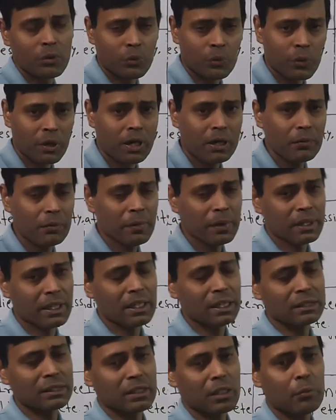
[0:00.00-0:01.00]
While
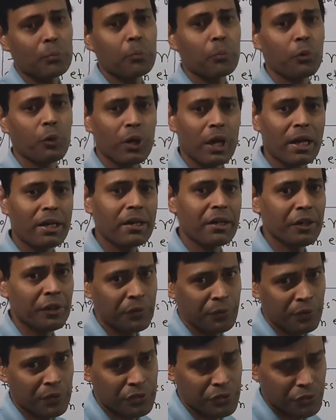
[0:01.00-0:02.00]
making some polite
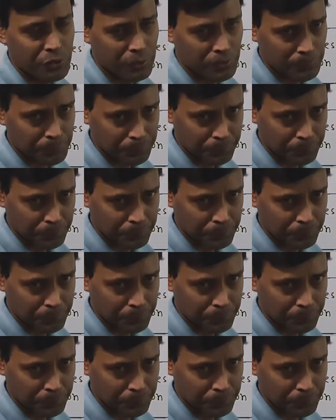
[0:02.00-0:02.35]
request,